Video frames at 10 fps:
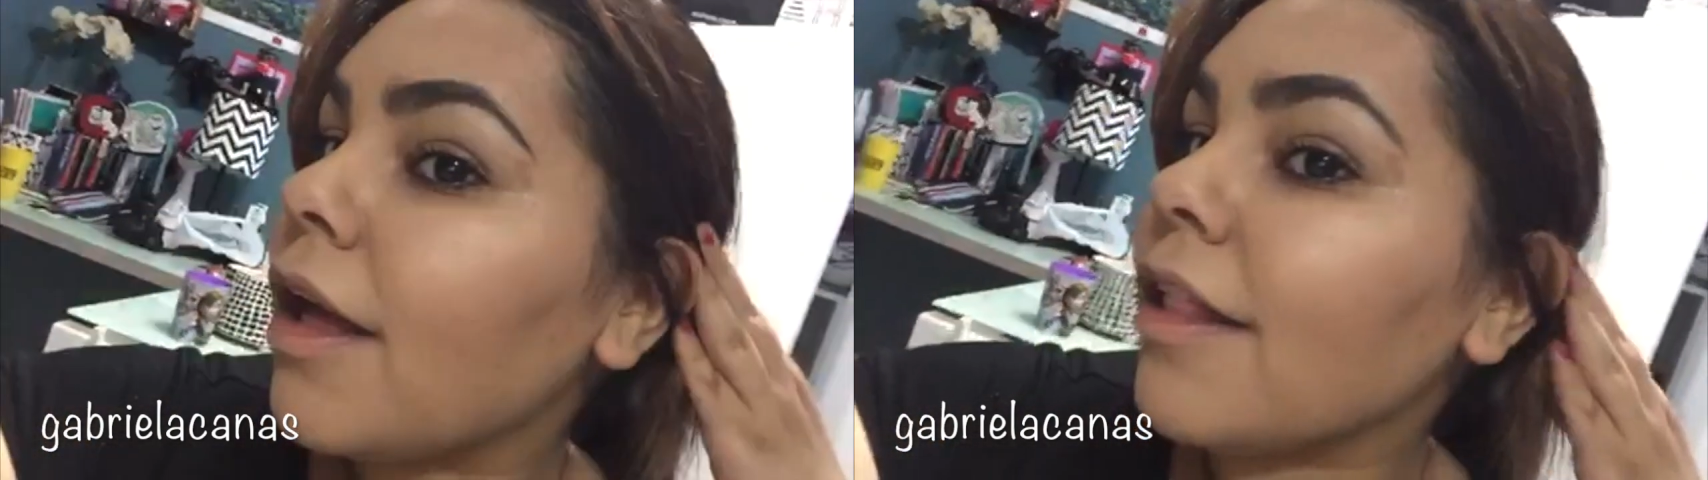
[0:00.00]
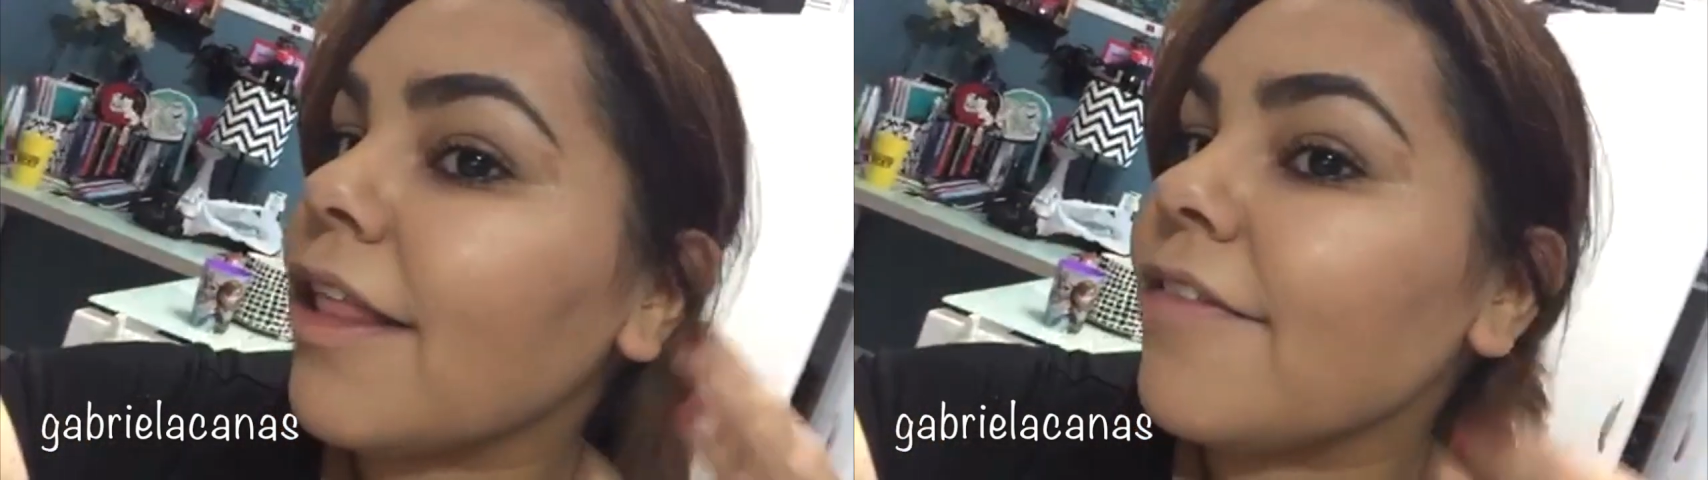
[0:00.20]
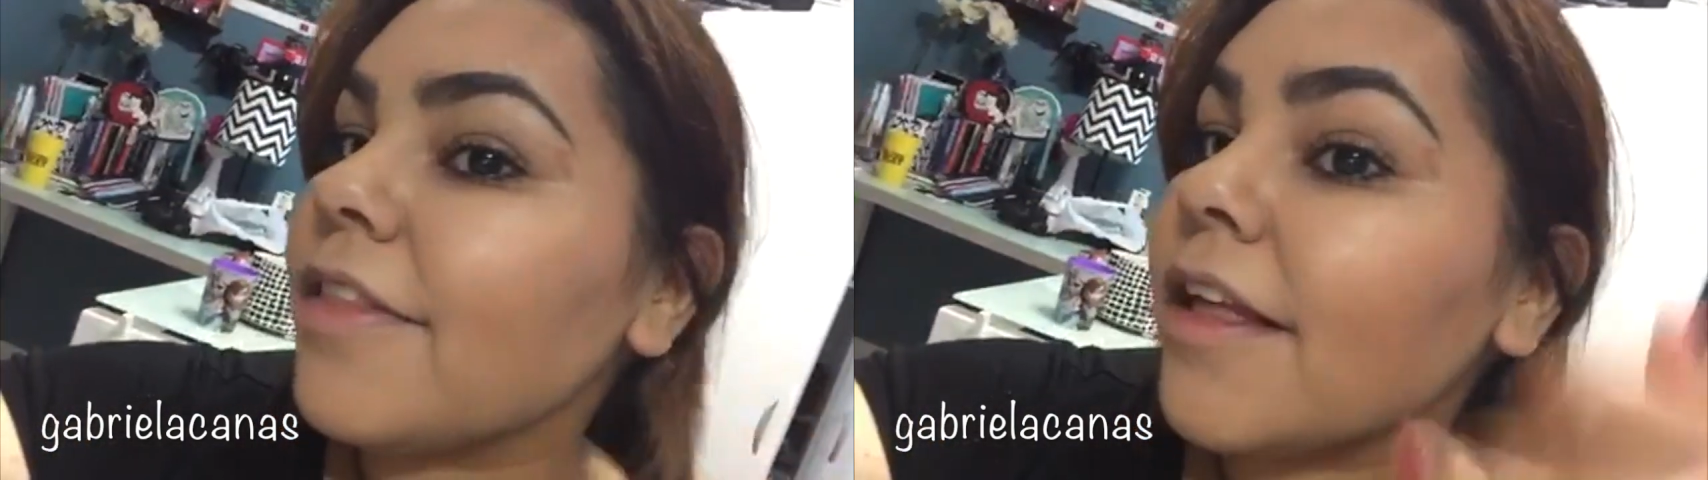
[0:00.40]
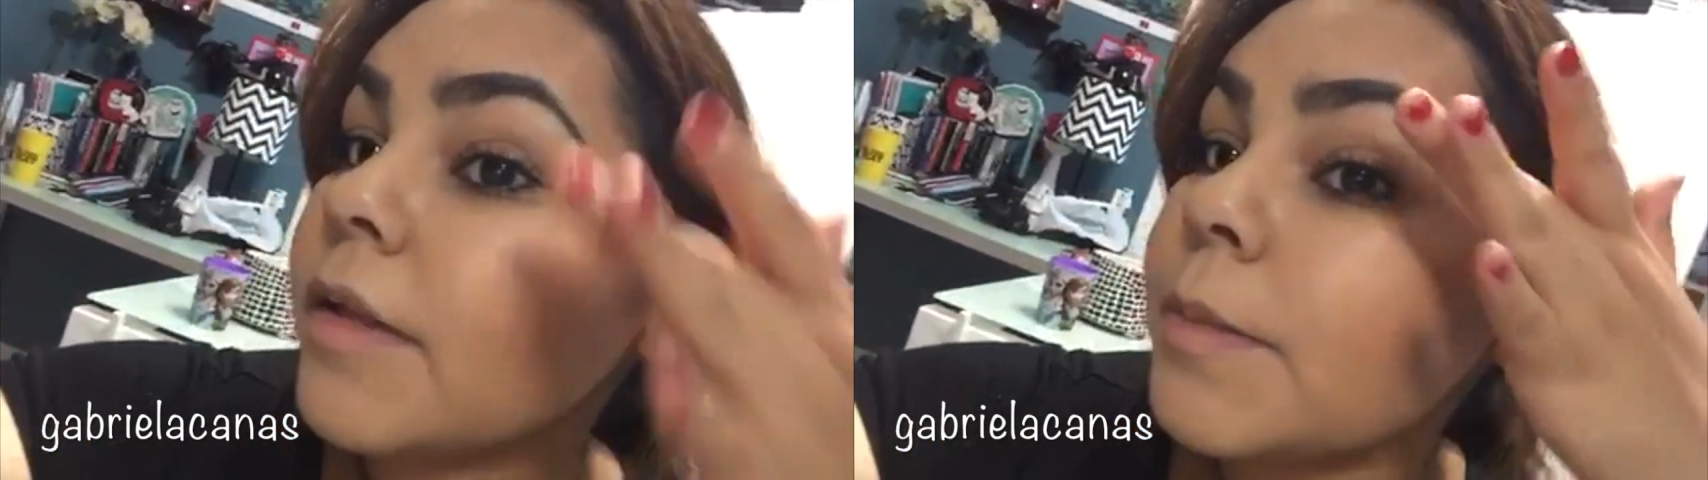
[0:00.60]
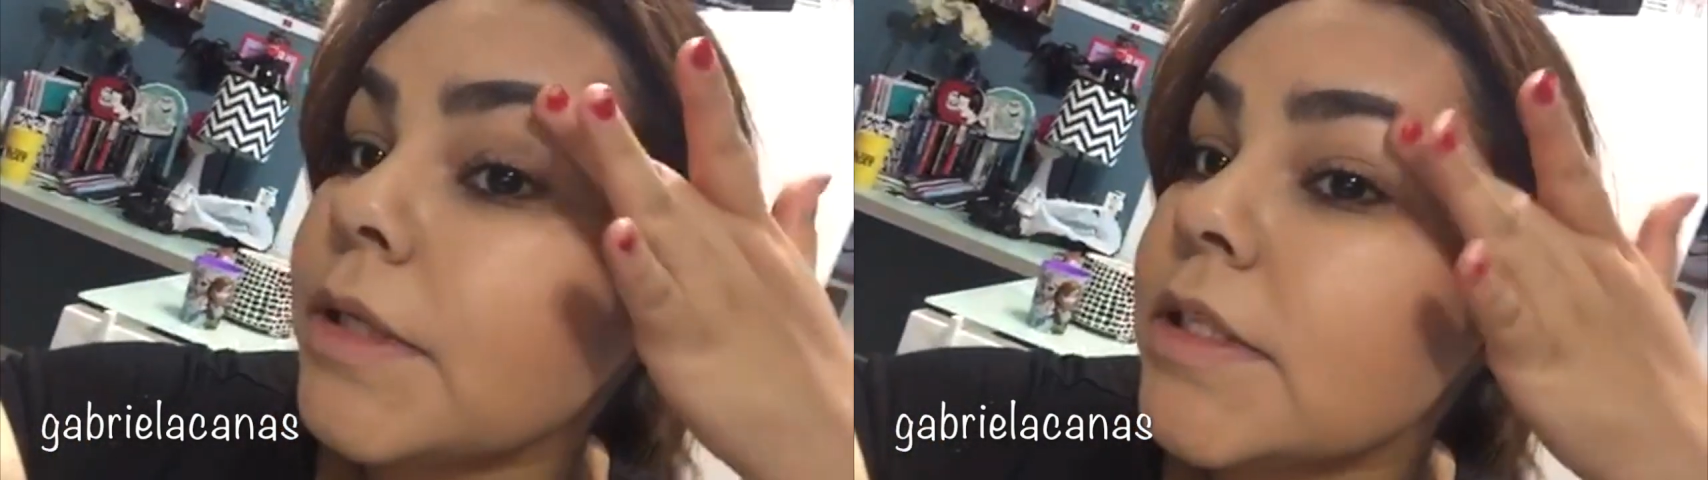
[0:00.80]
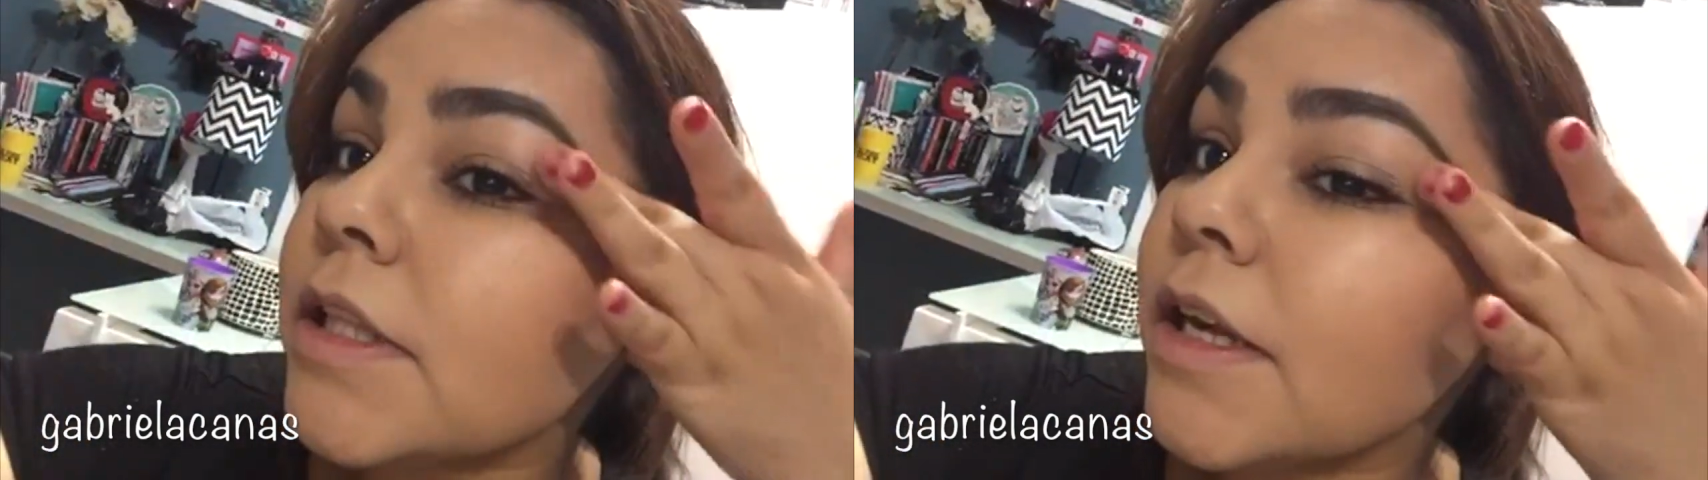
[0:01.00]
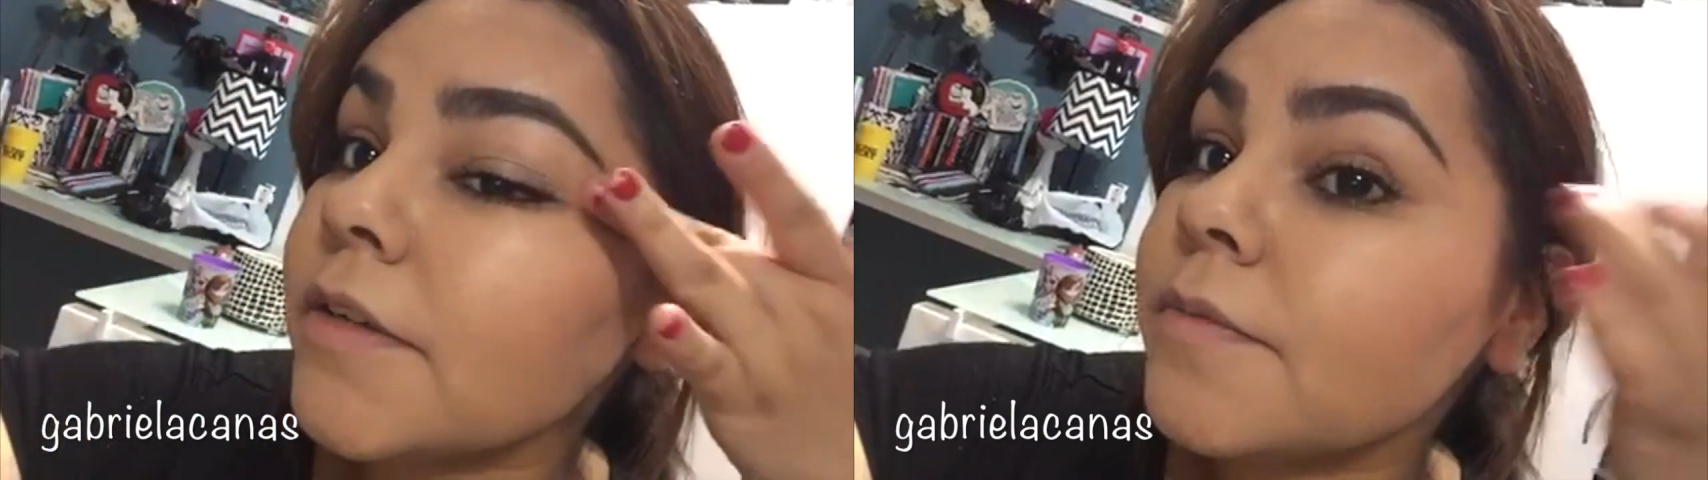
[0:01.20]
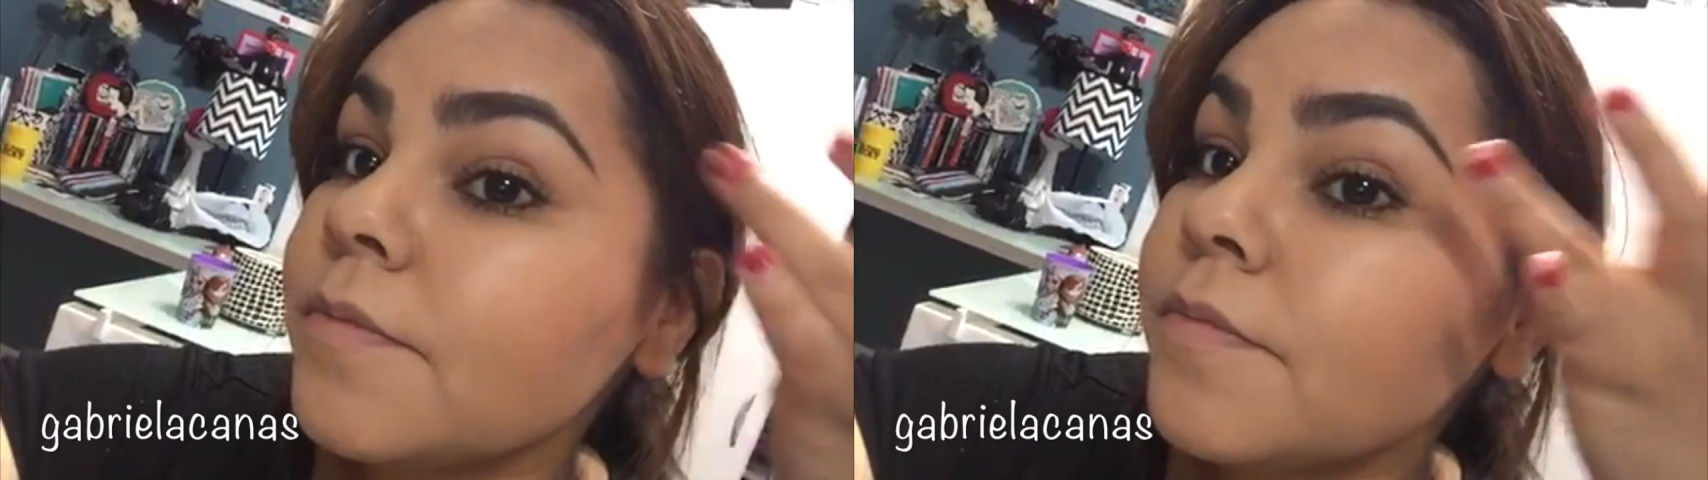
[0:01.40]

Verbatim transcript: I left that piece there.